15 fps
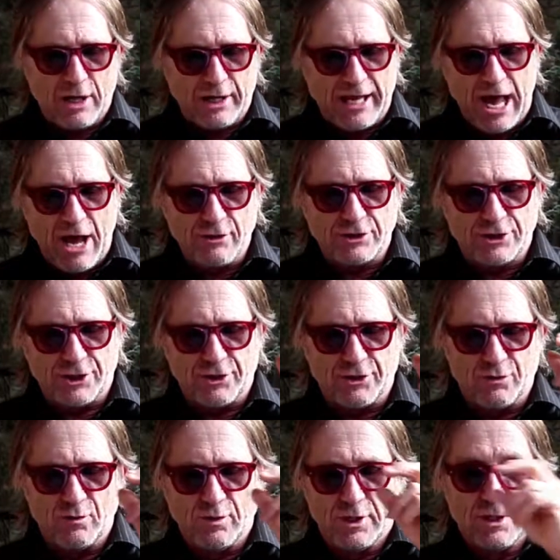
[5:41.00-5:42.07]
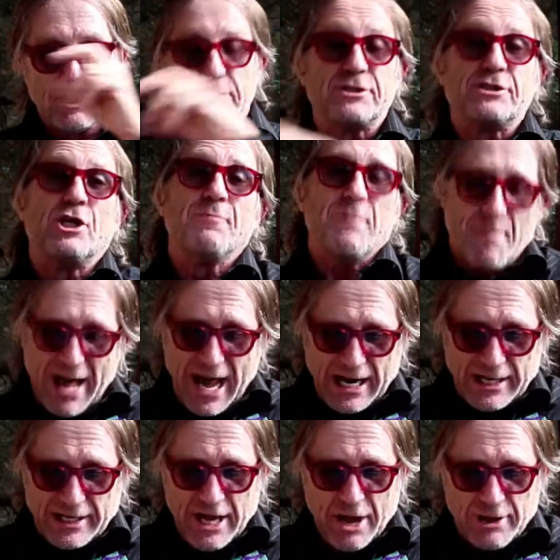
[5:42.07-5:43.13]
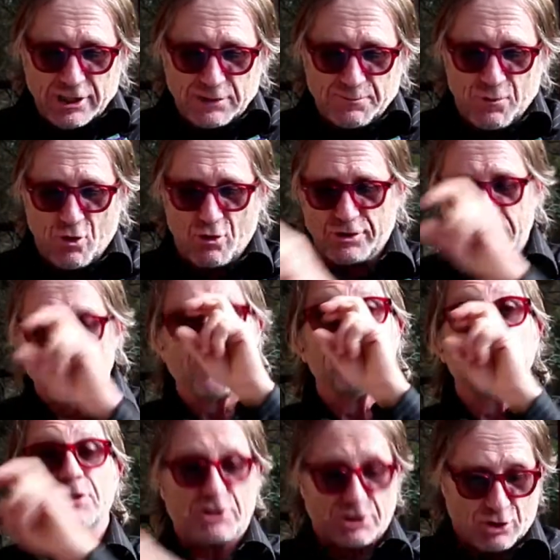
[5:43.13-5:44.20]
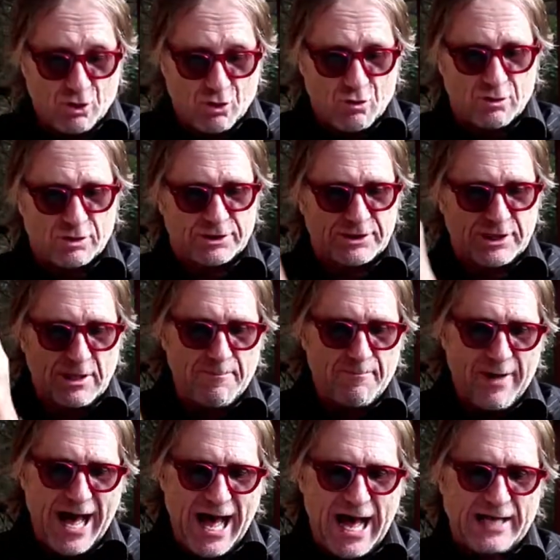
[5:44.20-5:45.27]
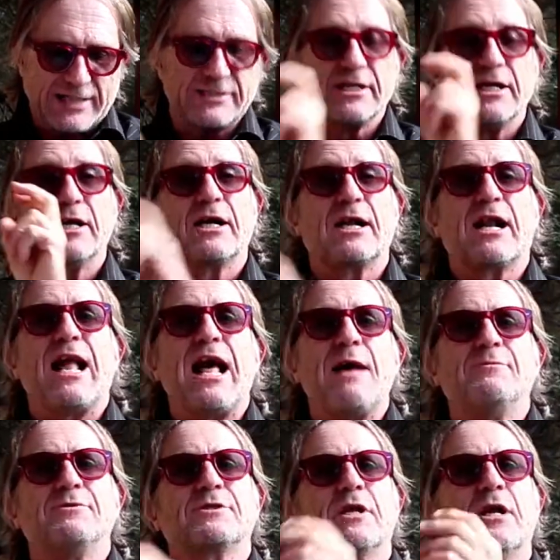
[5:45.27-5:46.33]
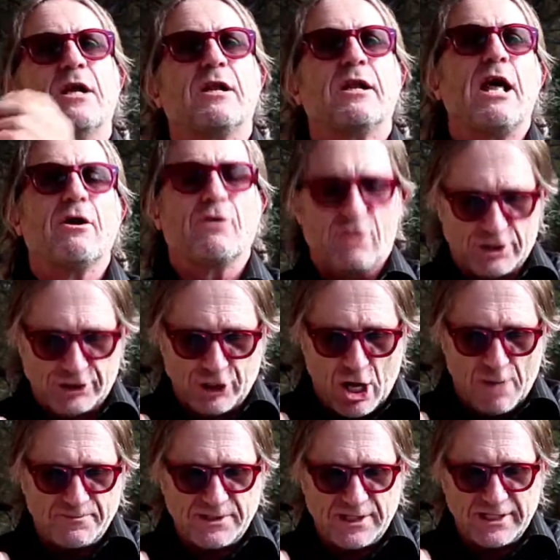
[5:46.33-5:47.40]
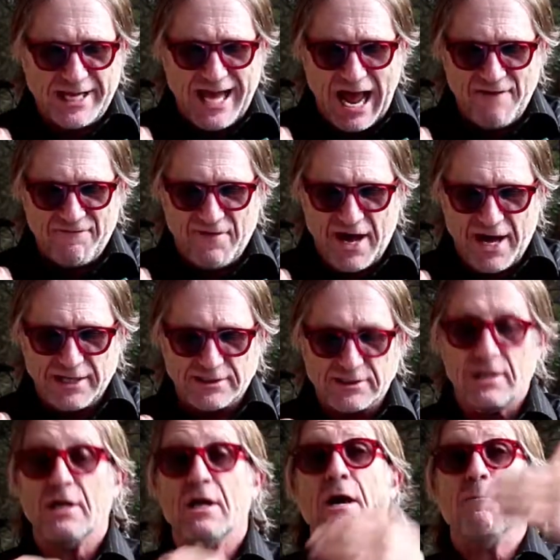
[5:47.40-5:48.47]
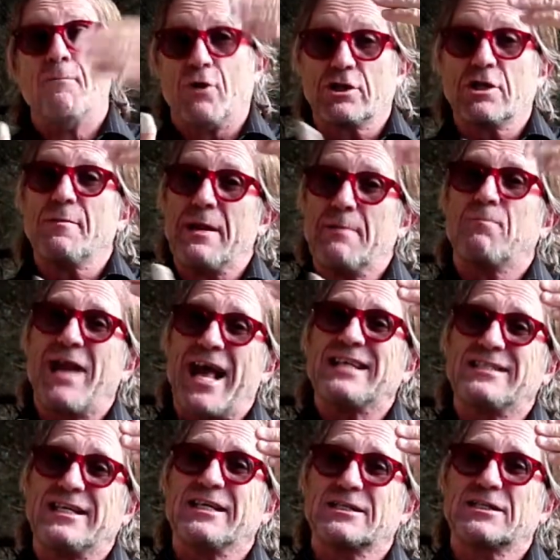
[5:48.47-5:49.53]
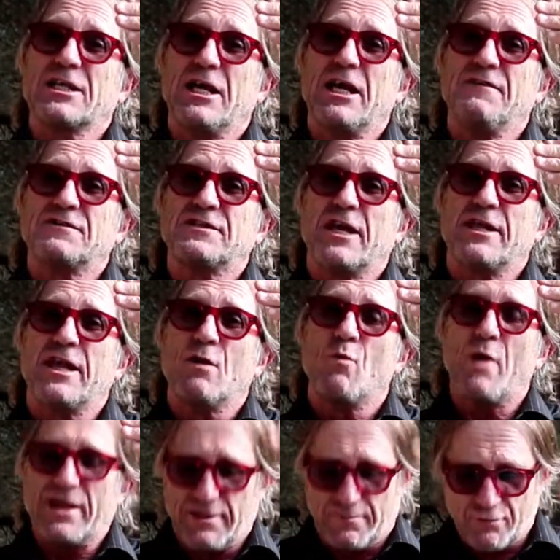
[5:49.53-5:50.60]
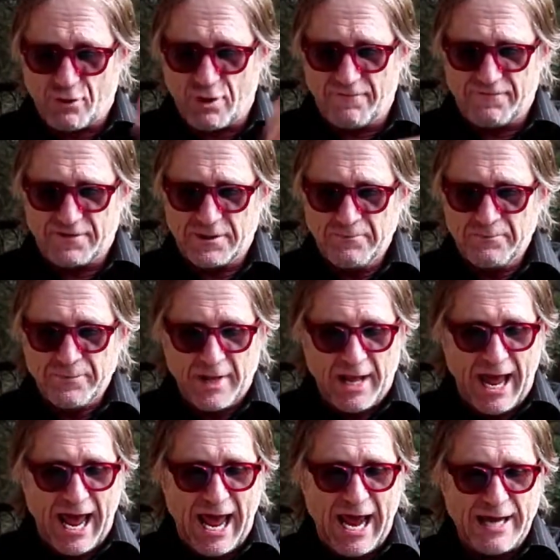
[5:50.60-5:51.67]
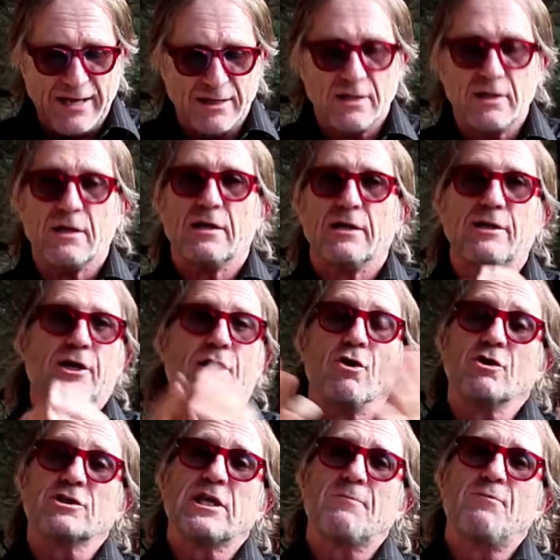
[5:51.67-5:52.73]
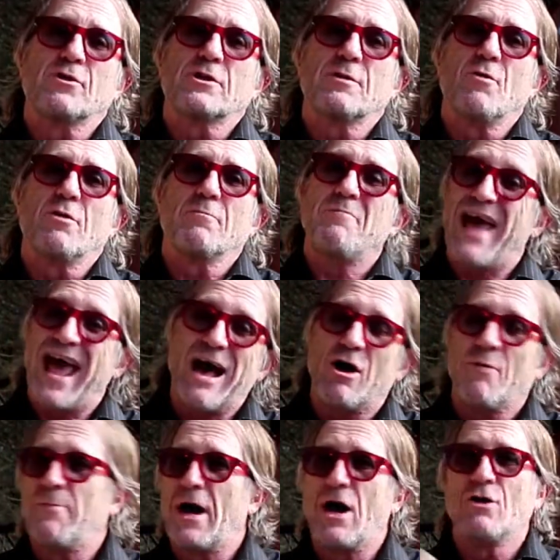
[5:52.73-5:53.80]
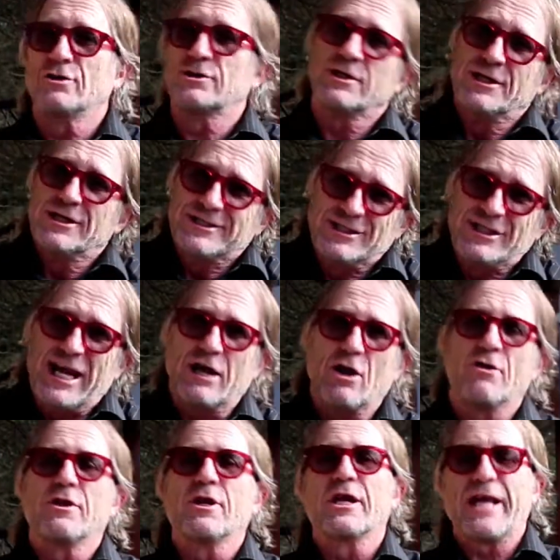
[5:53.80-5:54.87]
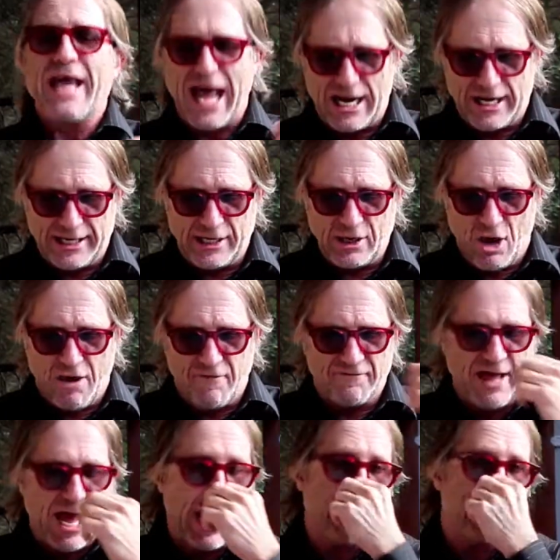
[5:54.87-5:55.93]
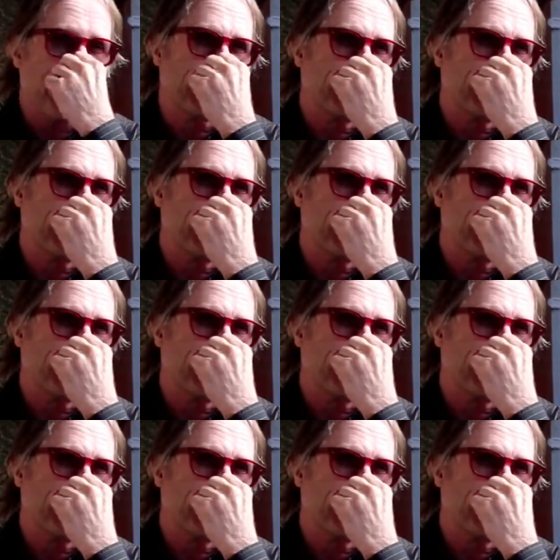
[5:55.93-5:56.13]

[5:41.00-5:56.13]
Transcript: Go to supermarket notice boards, schools, parks, clubs, local shops and cafes. Put them in plastic sleeves so they're weatherproofed, and you can also put them on power poles. Check on the legality of that.